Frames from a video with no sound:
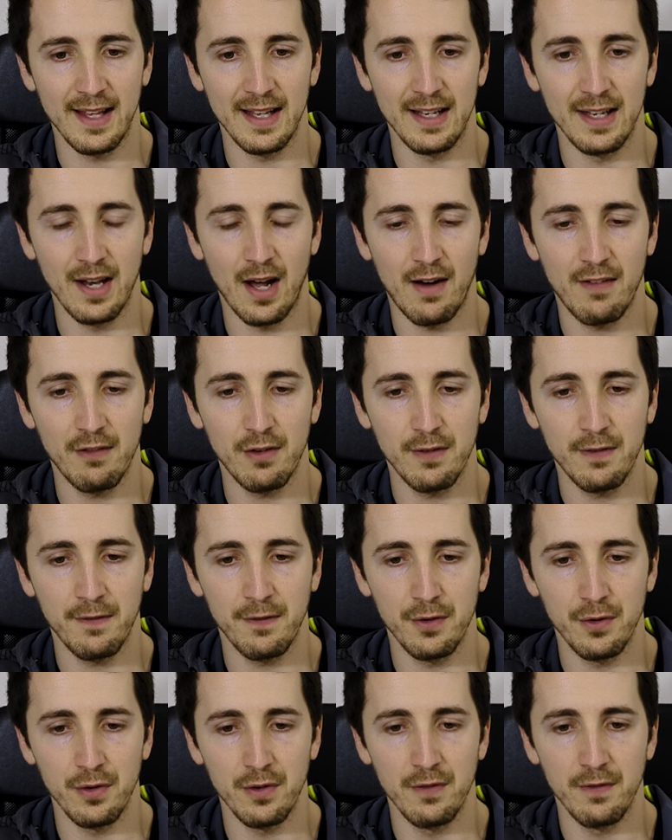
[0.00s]
a novel
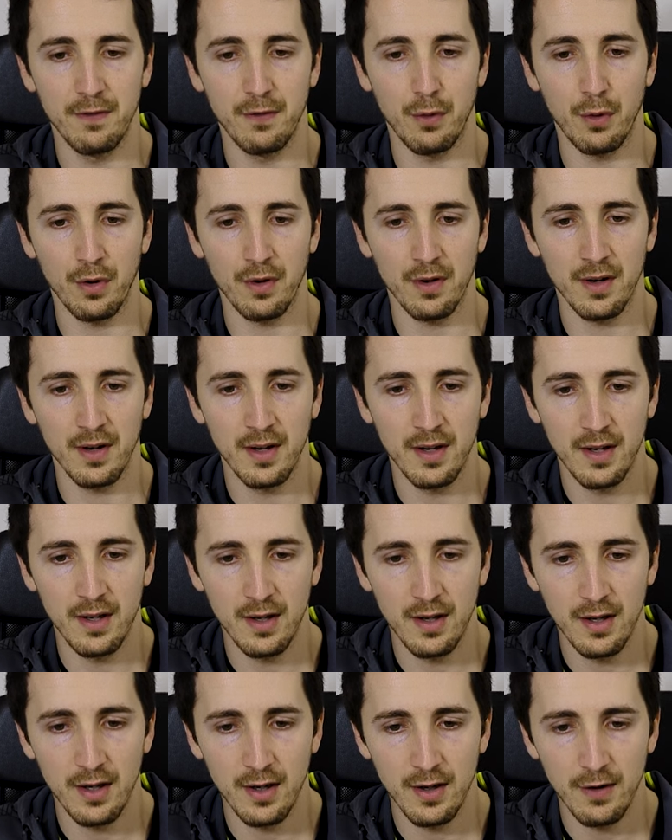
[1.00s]
food
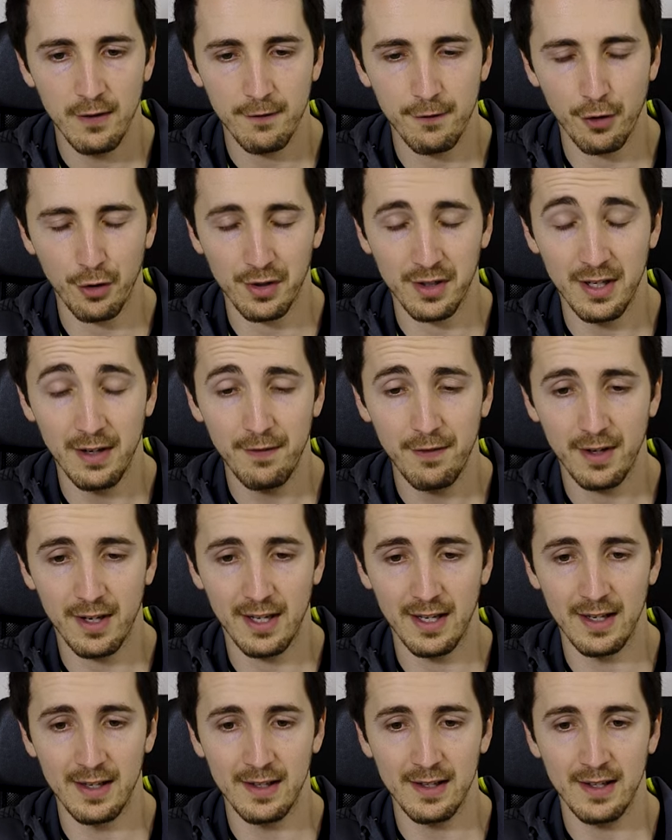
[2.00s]

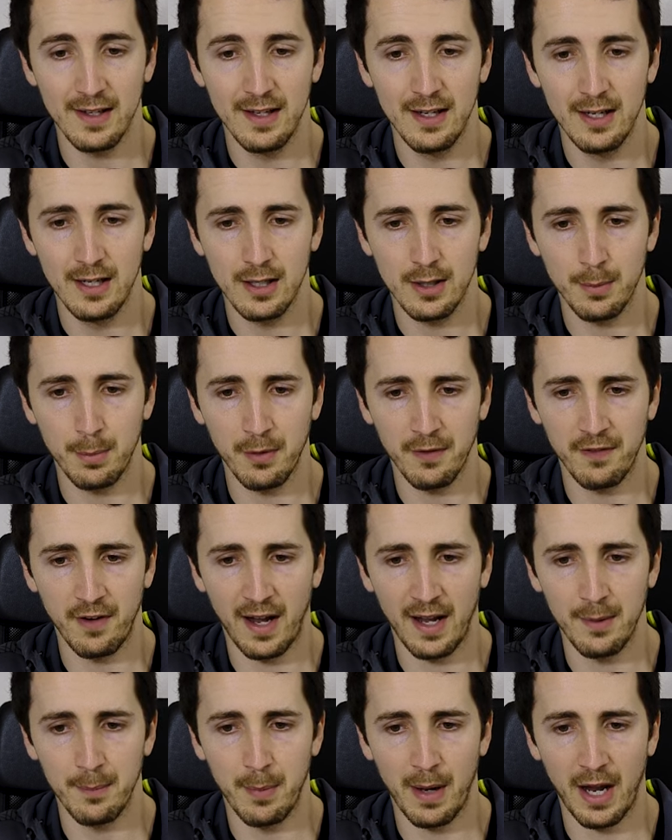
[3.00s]
fortificant to
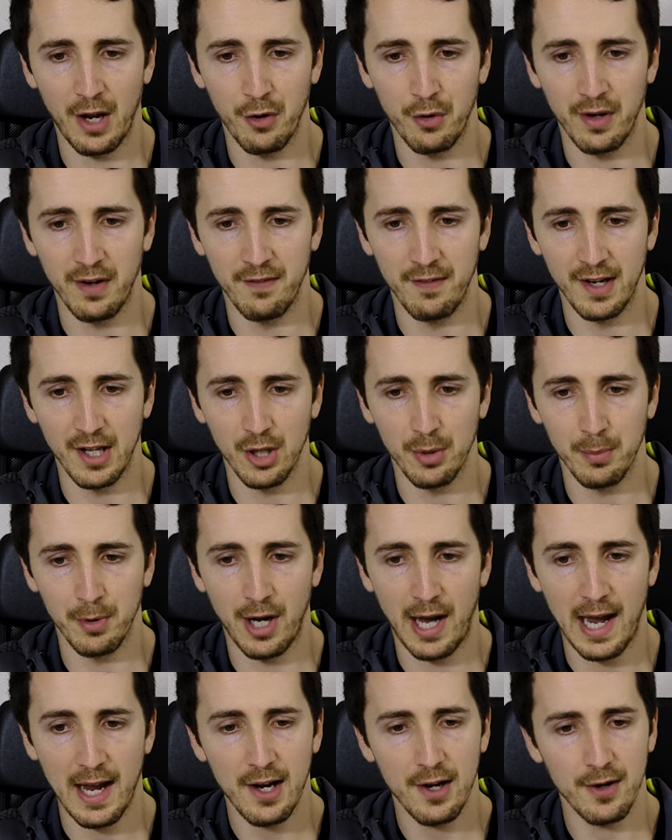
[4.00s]
provide
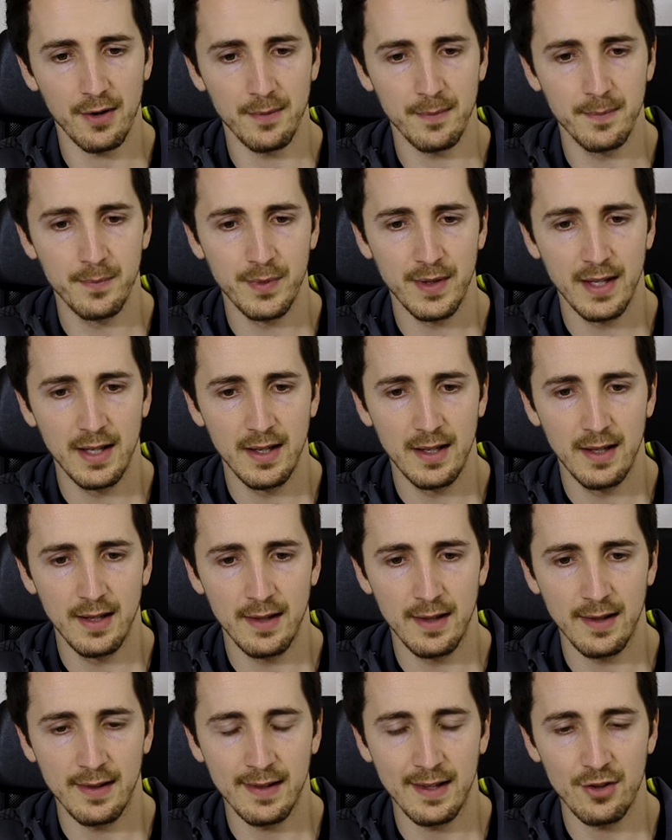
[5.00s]
bioavailable iron.
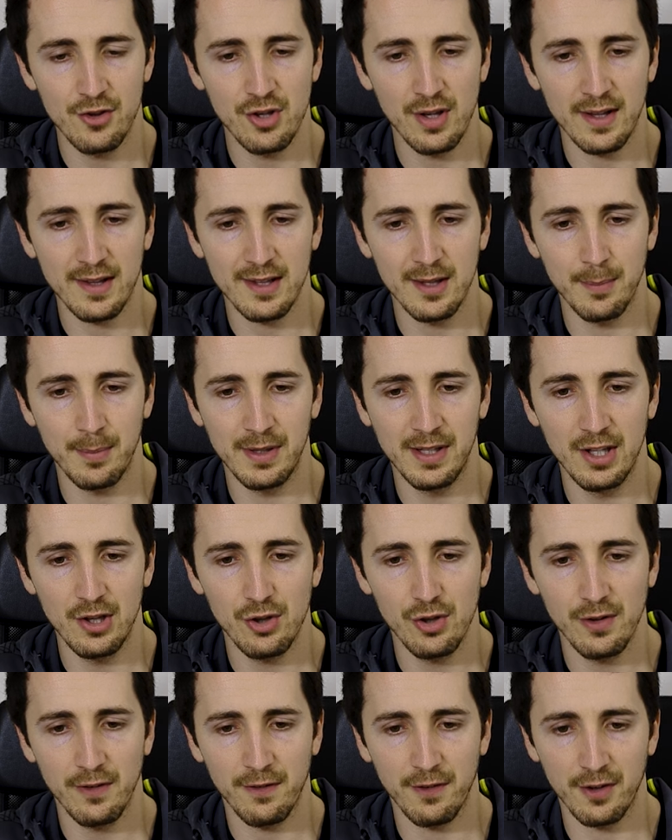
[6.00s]
This suggests the
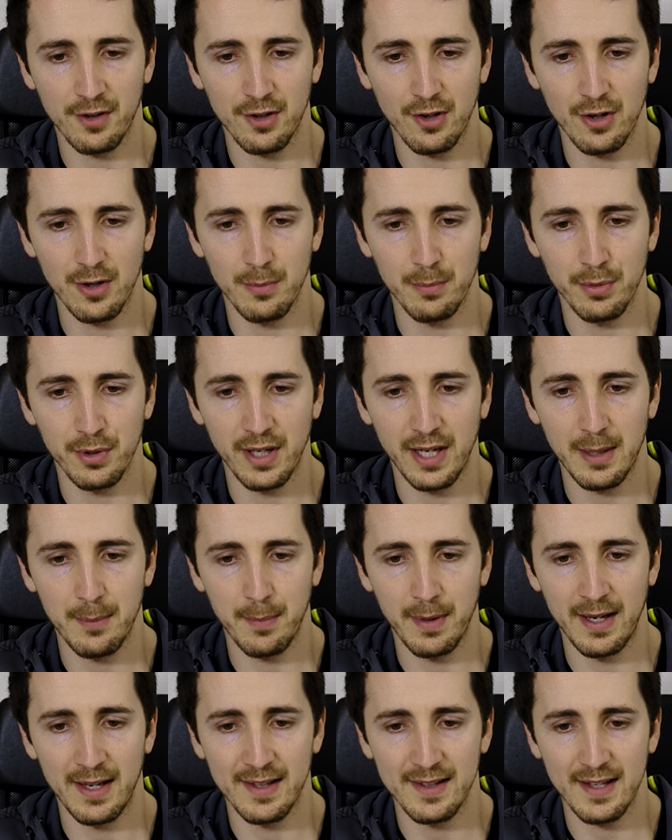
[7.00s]
potential for certain
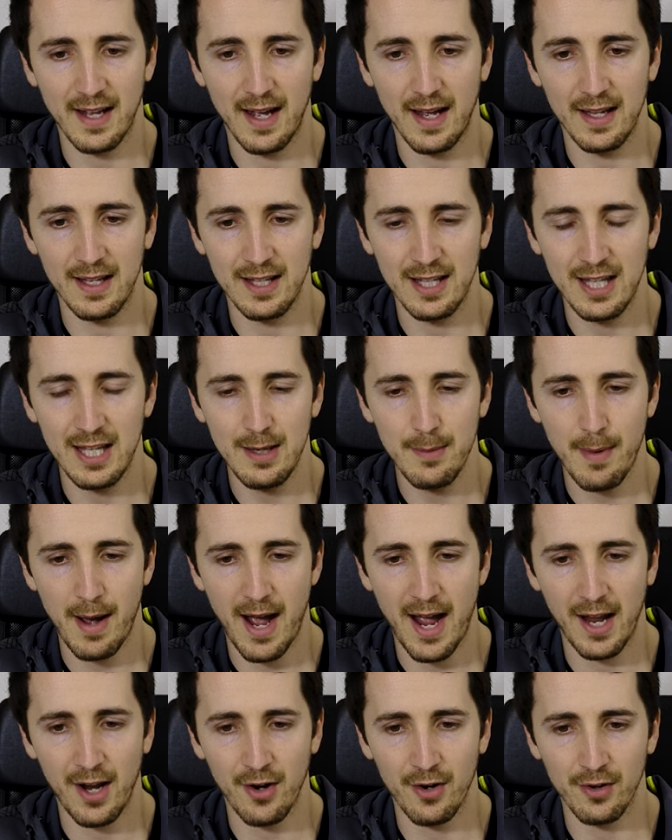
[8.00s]
plant-based heme
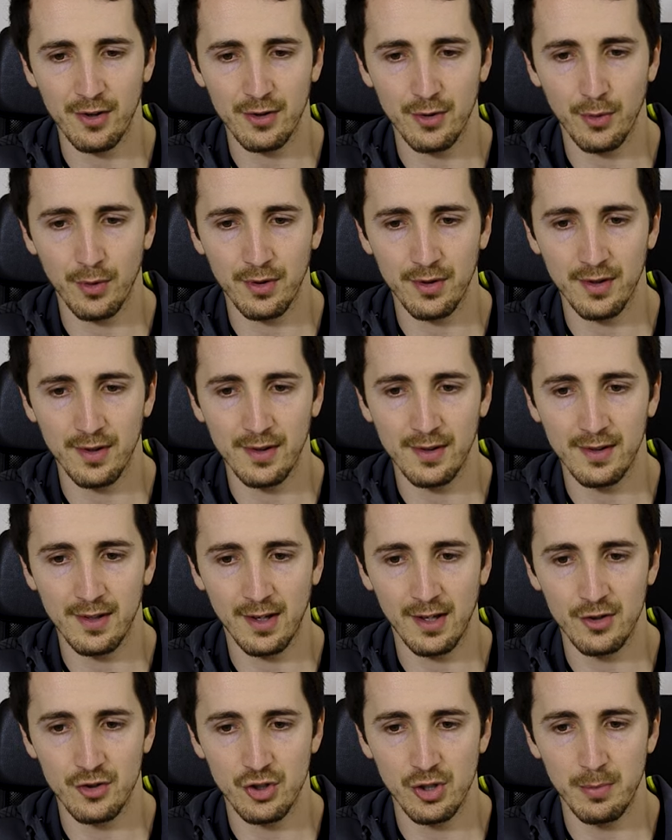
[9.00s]
iron sources to
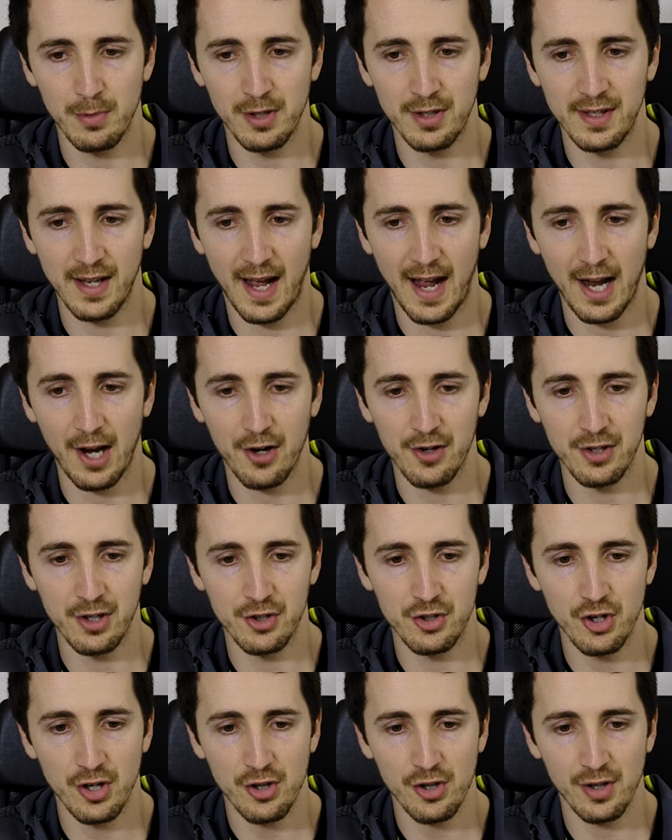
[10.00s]
contribute to iron
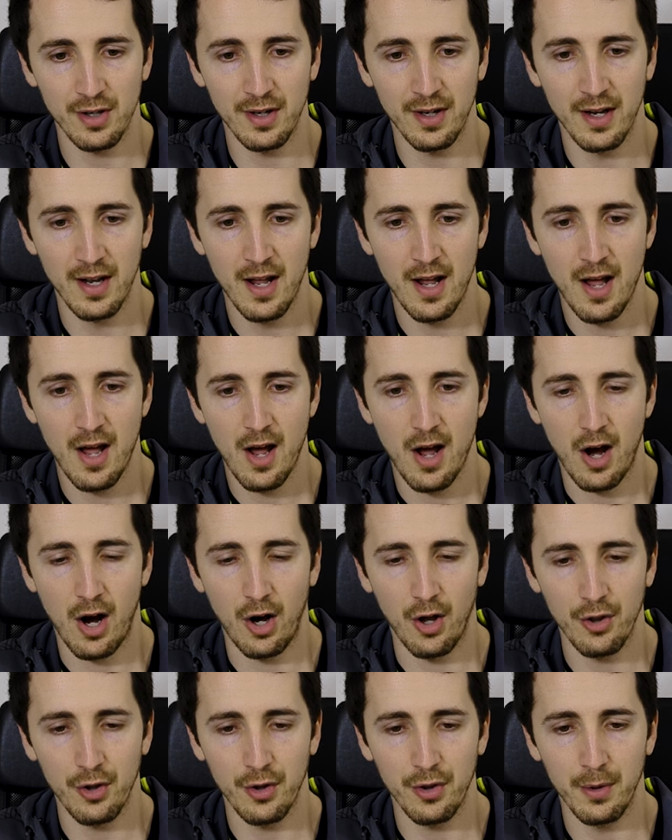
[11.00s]
nutrition,
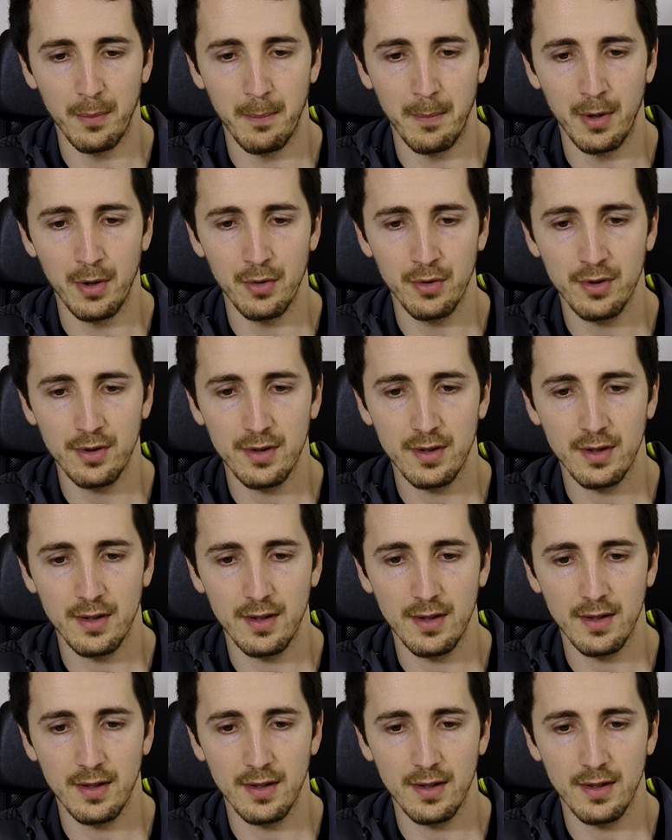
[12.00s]
although the most